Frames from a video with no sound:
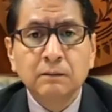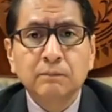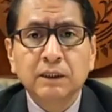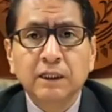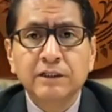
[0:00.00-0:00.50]

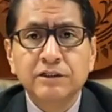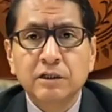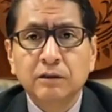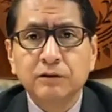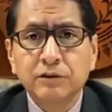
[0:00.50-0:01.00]
But let us
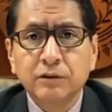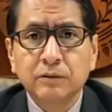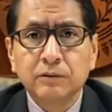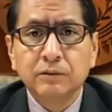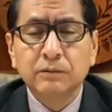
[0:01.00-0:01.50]

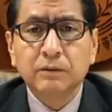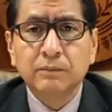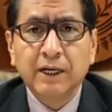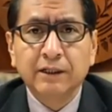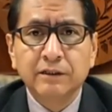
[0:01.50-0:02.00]
also
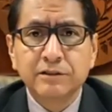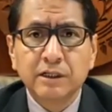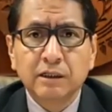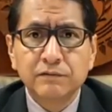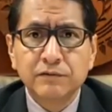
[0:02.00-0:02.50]
remind
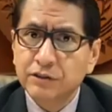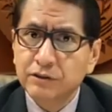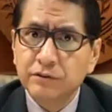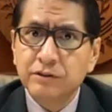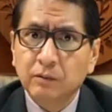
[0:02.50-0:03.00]
ourselves to
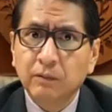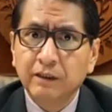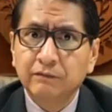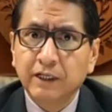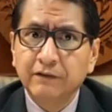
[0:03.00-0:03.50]
use our way
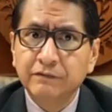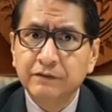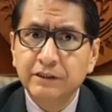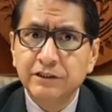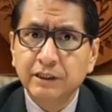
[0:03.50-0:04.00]
of life
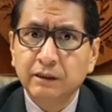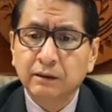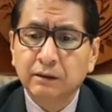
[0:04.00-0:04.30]
teaching,